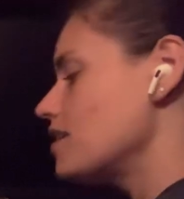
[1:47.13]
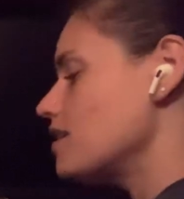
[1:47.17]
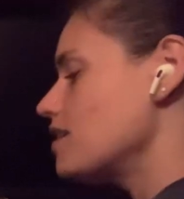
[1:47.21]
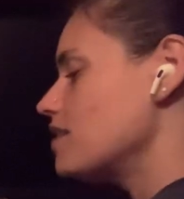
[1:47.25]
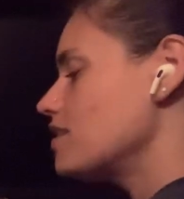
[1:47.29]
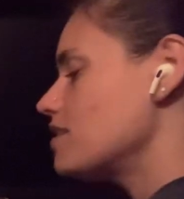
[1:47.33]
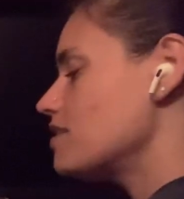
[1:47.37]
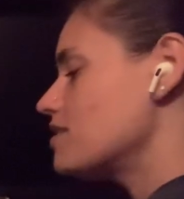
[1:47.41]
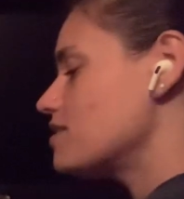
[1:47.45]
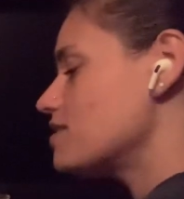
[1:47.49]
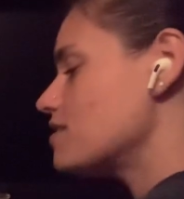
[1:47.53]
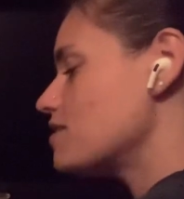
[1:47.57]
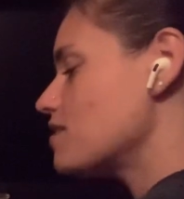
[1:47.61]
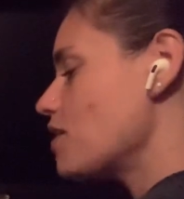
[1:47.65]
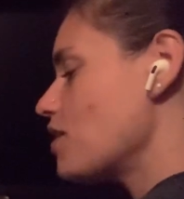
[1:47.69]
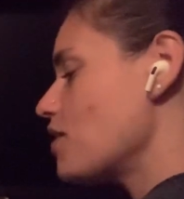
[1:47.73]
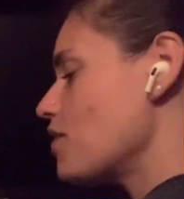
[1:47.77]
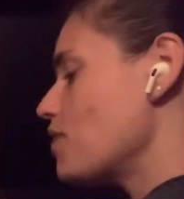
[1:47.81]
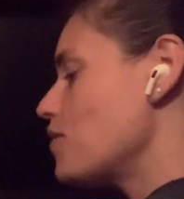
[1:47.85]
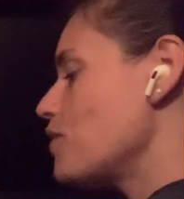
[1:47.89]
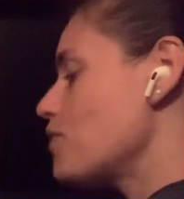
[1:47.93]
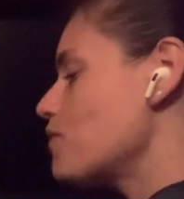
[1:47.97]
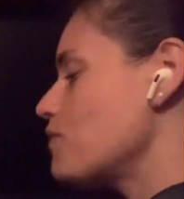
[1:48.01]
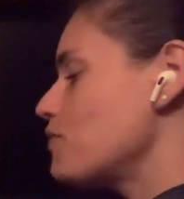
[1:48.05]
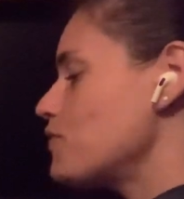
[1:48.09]
it's
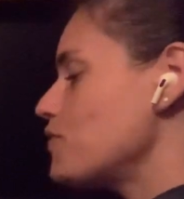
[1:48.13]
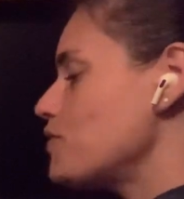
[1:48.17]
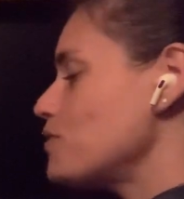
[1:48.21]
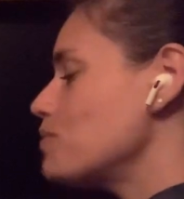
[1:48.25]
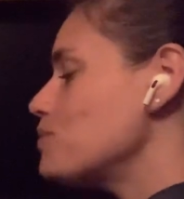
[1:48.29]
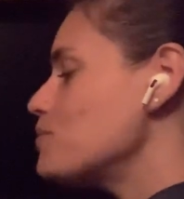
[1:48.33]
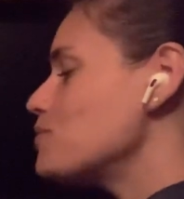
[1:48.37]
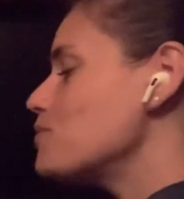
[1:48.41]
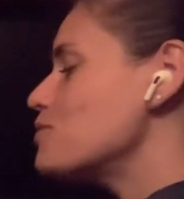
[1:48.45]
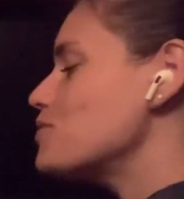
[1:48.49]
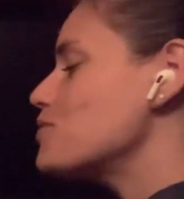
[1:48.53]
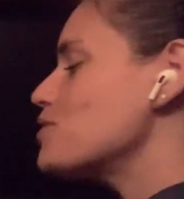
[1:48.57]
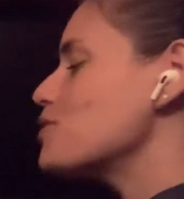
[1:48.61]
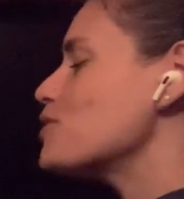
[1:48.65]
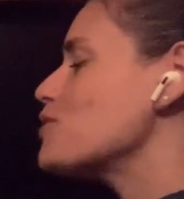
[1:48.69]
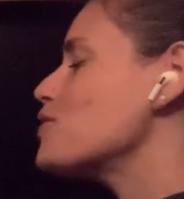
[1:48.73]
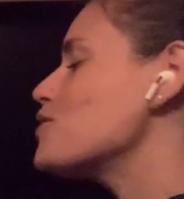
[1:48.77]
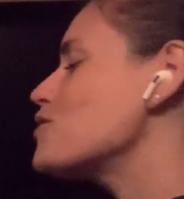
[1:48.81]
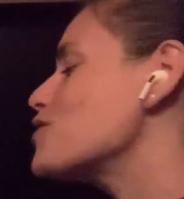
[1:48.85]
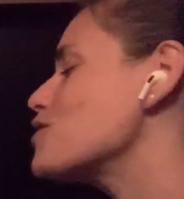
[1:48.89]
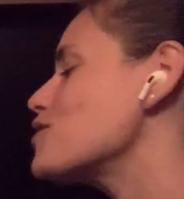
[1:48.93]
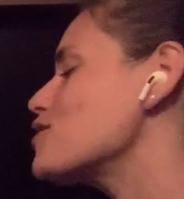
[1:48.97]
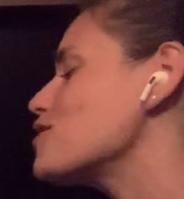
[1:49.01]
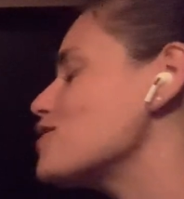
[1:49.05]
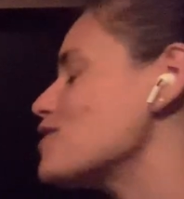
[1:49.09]
the
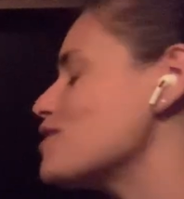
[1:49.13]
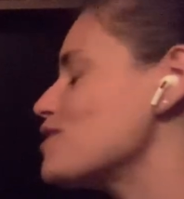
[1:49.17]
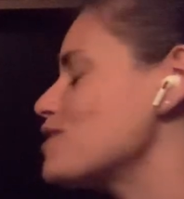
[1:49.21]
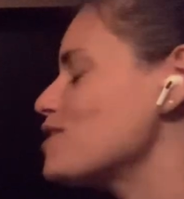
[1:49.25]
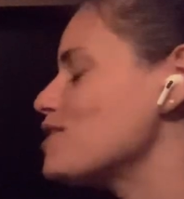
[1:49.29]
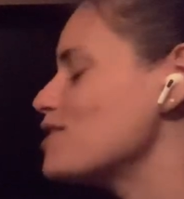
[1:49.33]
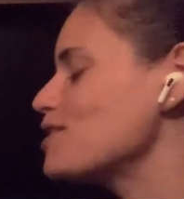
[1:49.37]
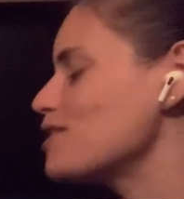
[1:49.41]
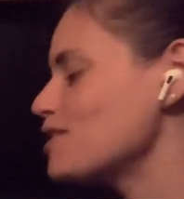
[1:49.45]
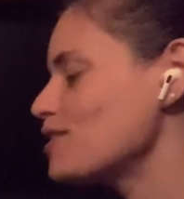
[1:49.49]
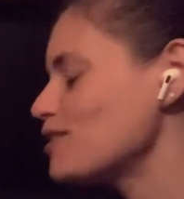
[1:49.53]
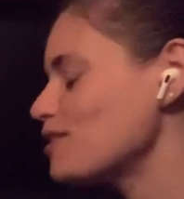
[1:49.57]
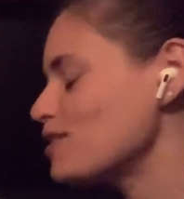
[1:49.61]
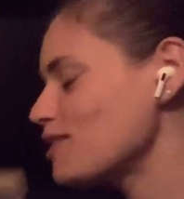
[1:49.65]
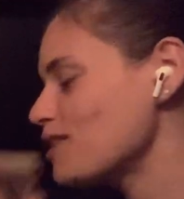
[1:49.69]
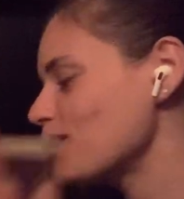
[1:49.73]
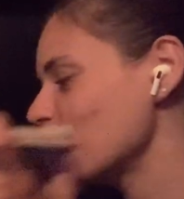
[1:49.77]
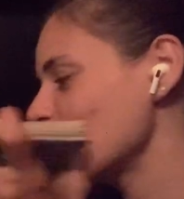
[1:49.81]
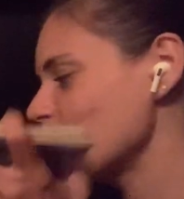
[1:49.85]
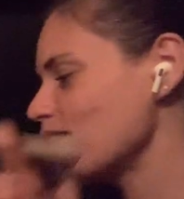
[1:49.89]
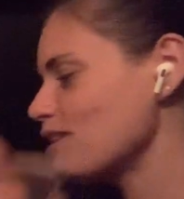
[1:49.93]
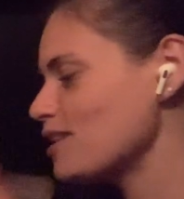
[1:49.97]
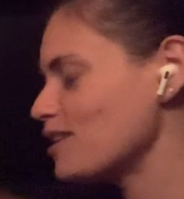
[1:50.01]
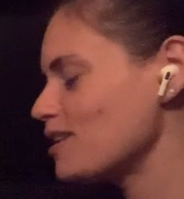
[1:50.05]
future. Okay.